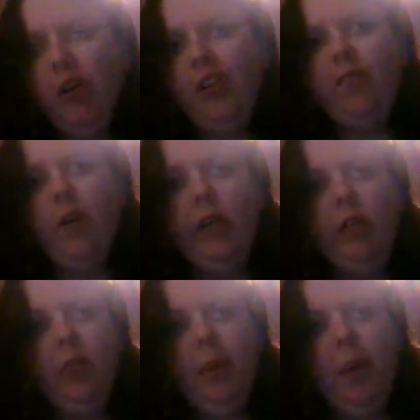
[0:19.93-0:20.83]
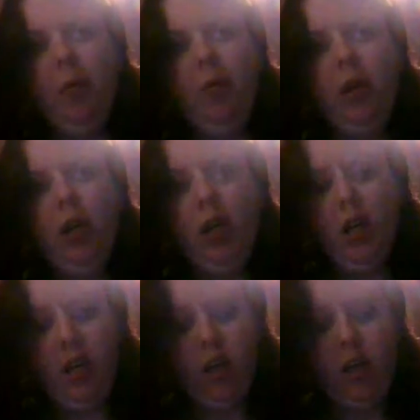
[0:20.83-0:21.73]
this video is about.
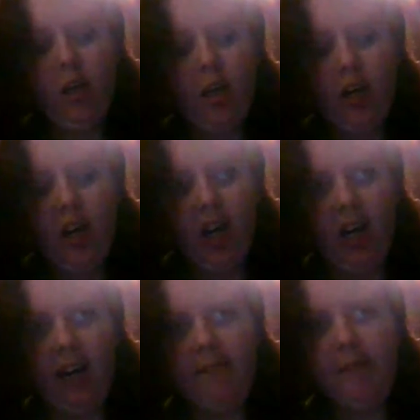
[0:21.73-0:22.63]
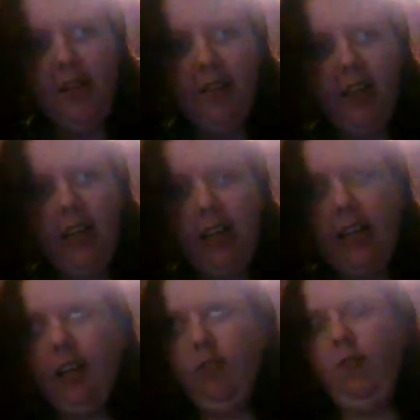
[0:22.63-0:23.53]
I've been
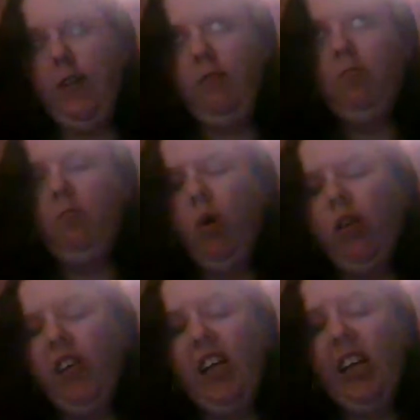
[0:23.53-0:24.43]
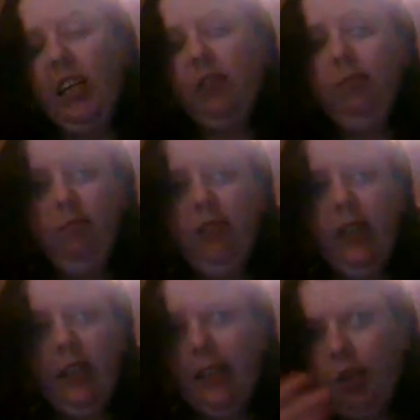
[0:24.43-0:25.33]
thinking, well, more than thinking,
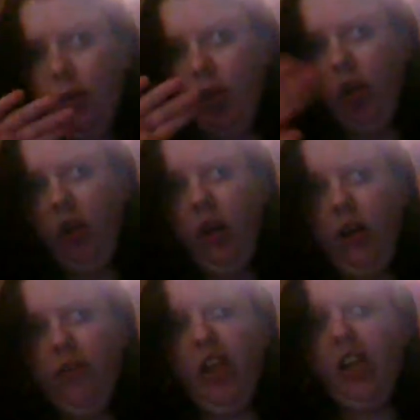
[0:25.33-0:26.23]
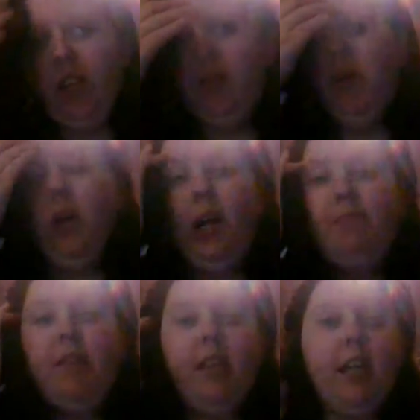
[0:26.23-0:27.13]
since I do a lot of things, but
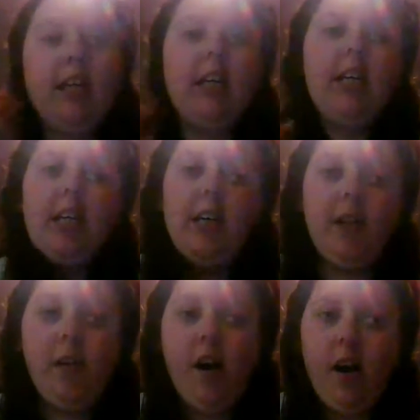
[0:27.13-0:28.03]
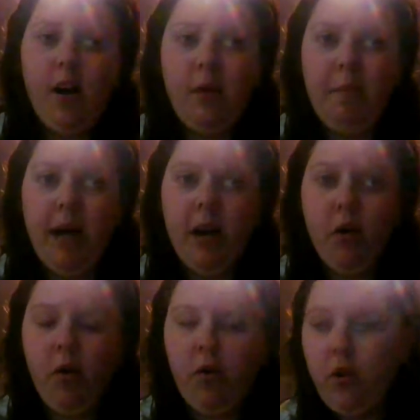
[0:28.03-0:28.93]
I've been thinking a lot
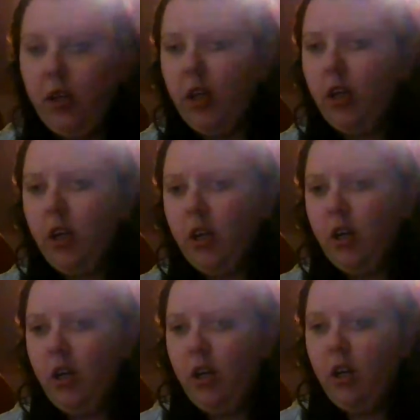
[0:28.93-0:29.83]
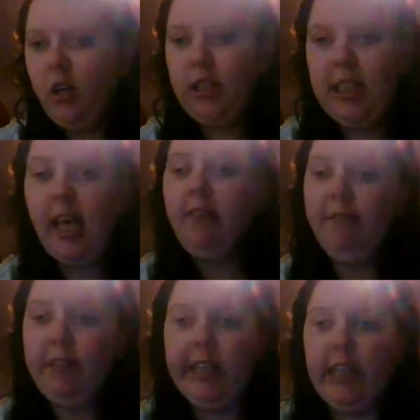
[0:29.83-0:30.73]
about
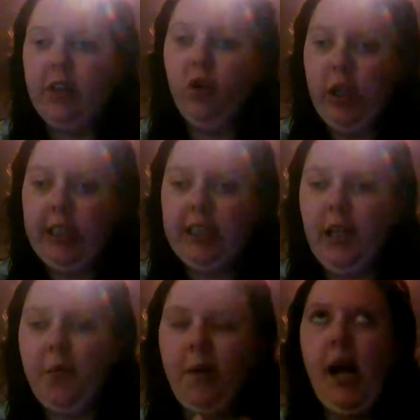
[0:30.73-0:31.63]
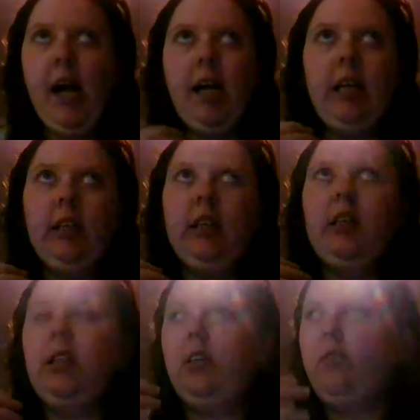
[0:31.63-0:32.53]
safety in autism and